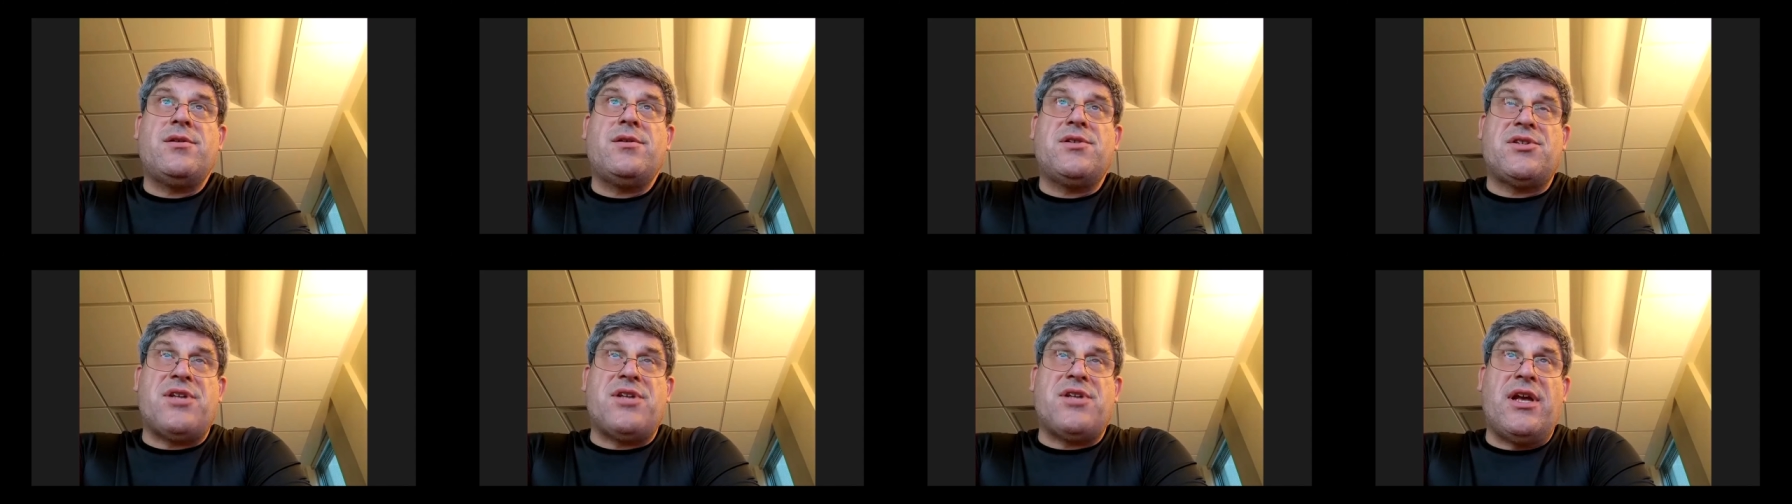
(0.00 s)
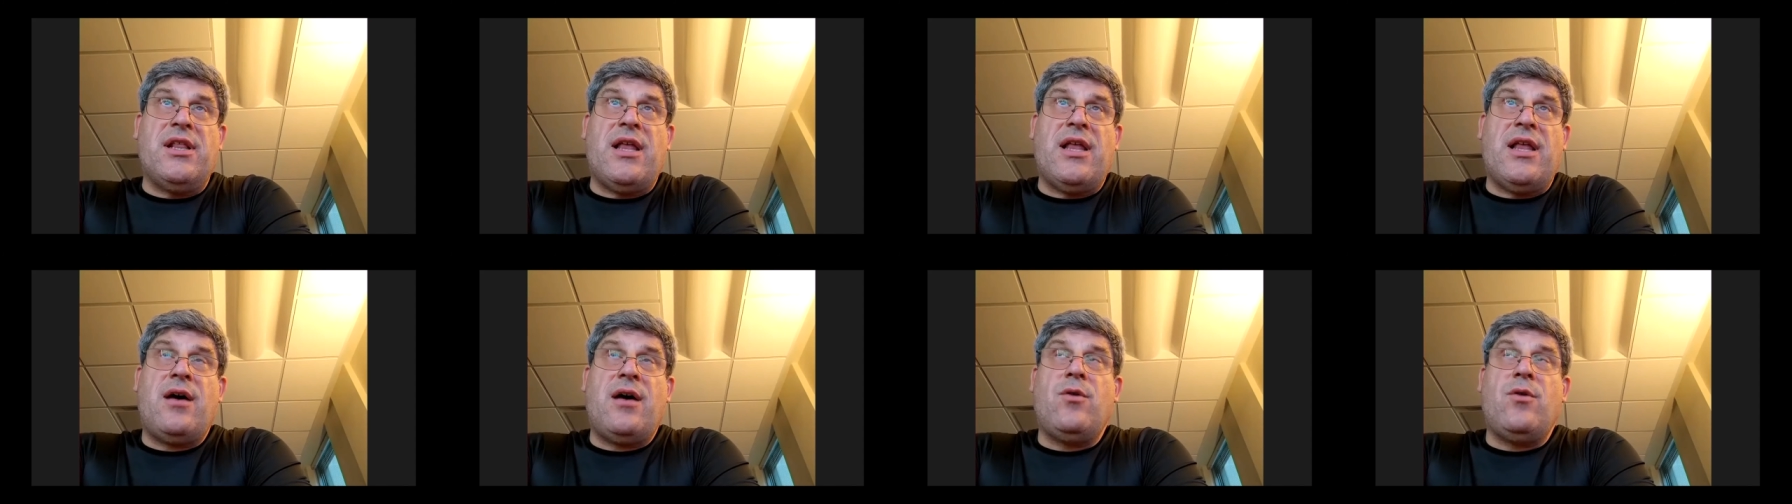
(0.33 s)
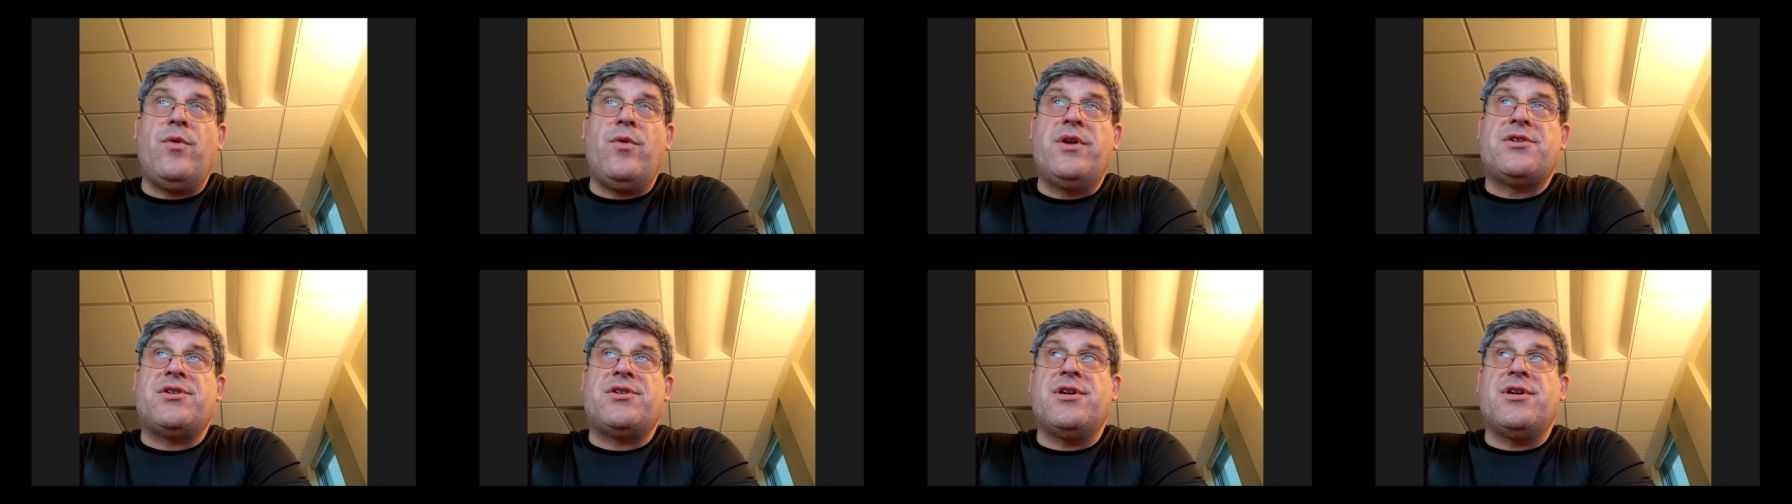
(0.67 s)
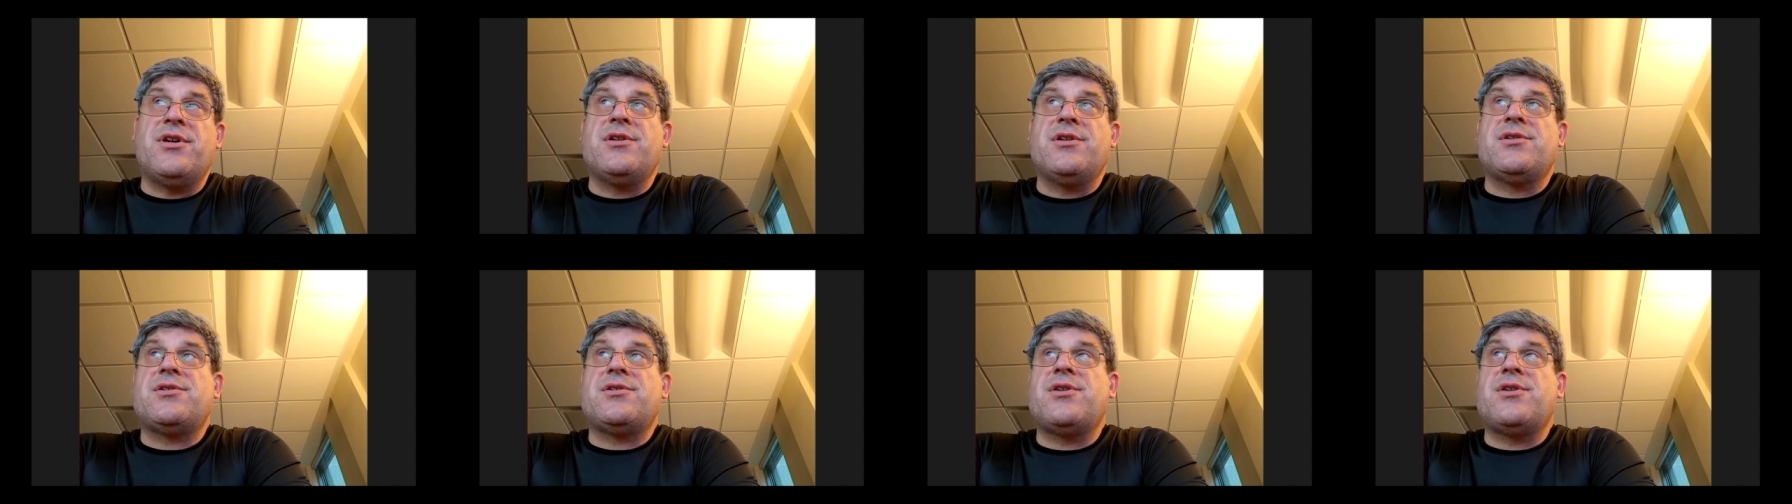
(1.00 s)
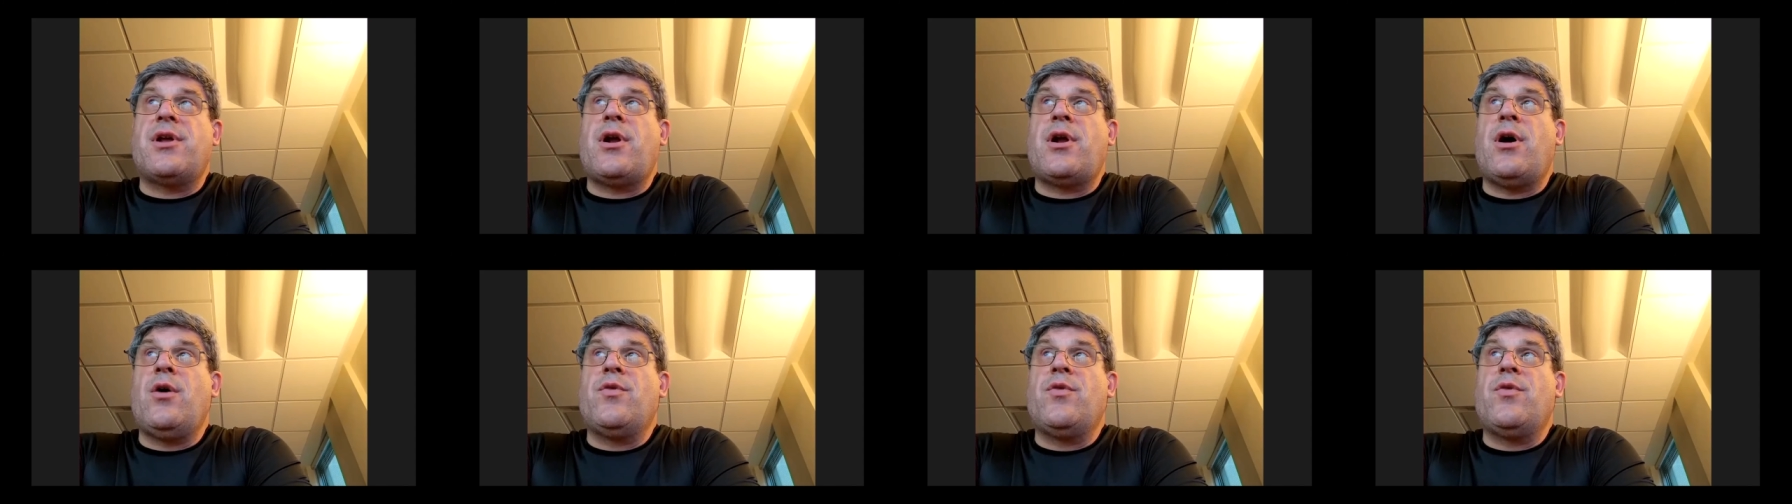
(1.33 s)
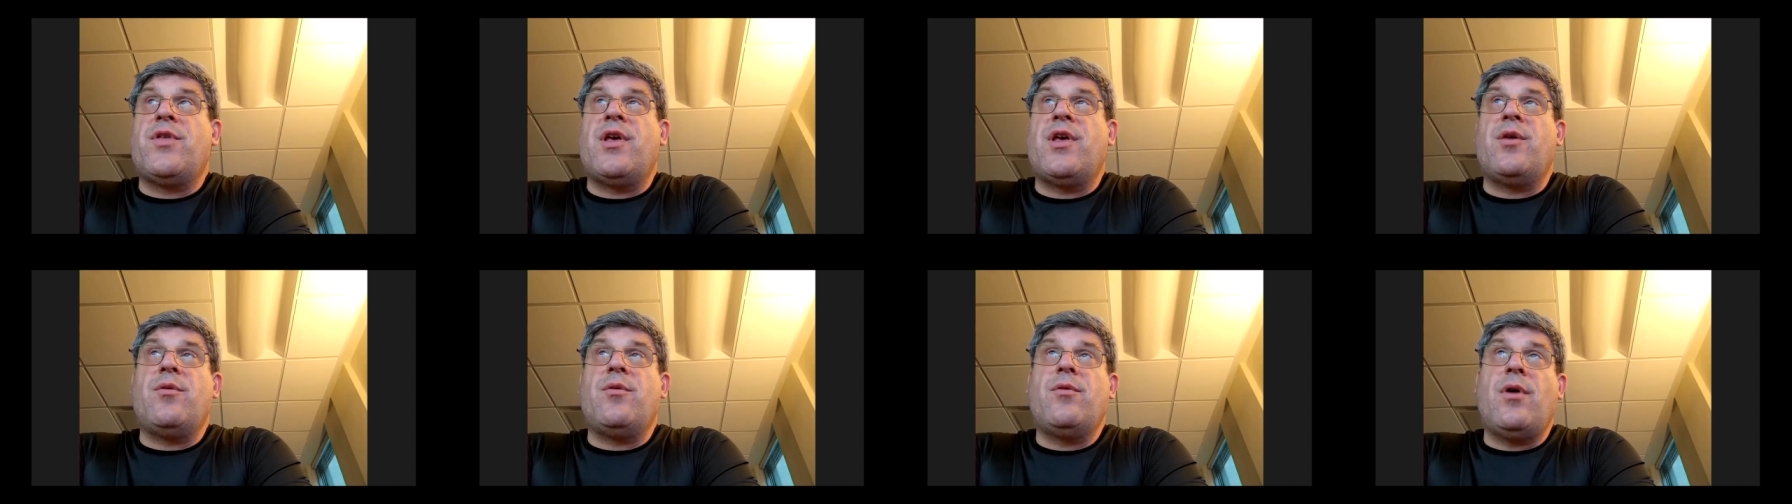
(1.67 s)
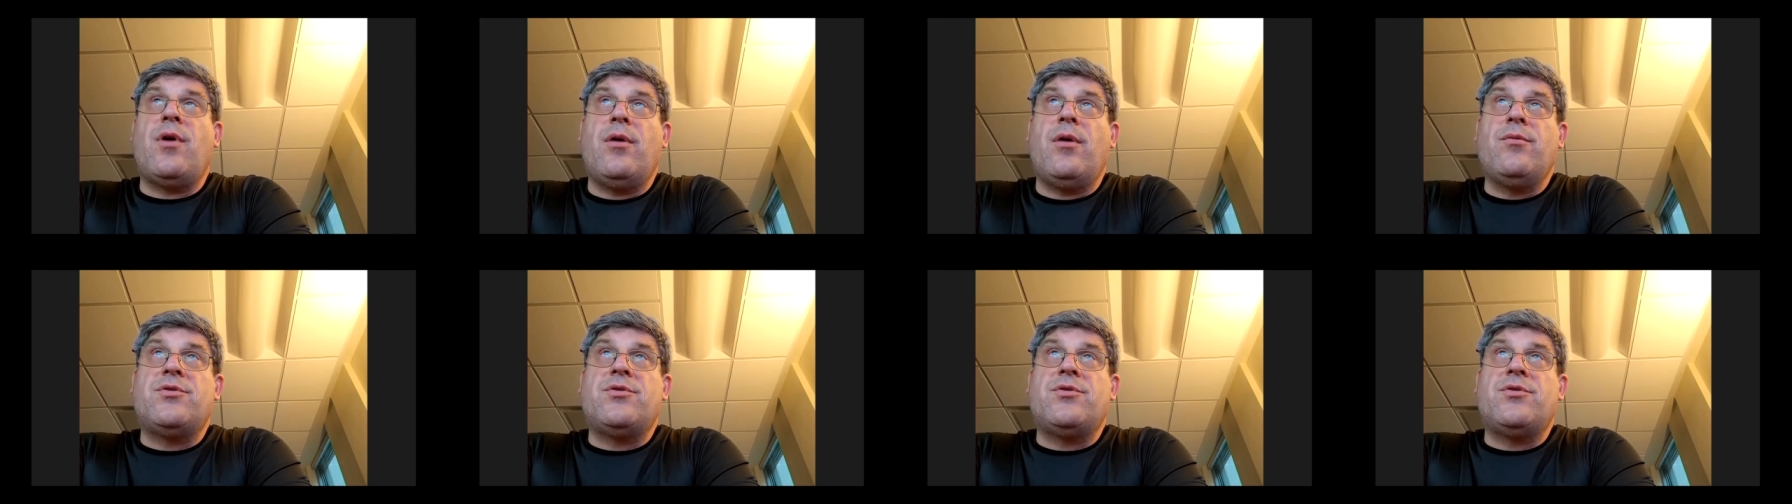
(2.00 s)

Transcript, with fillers: sila, which is, you know, the